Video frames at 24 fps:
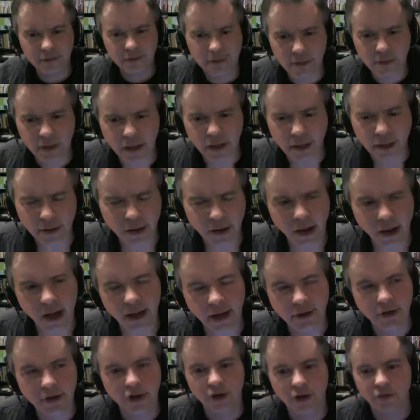
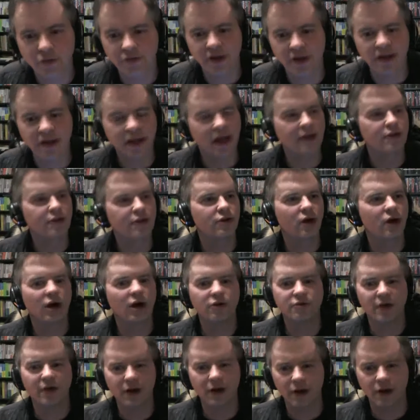I don't know how
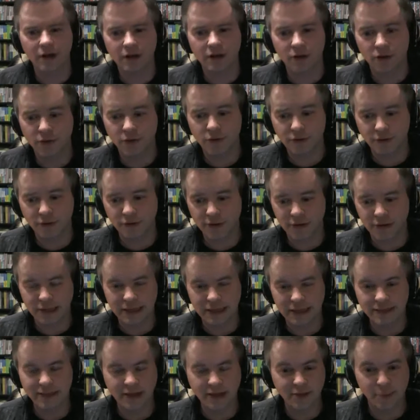far I'd go into
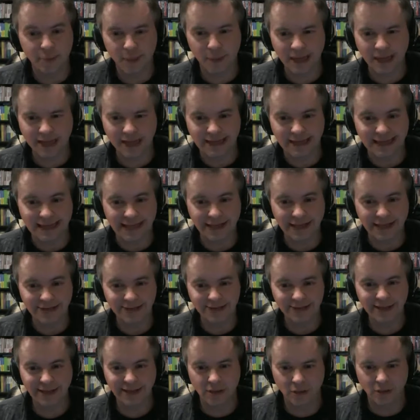the let's make it
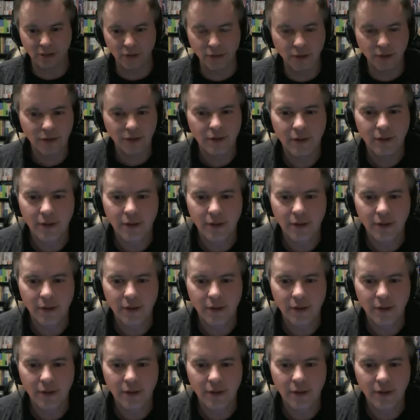illegal,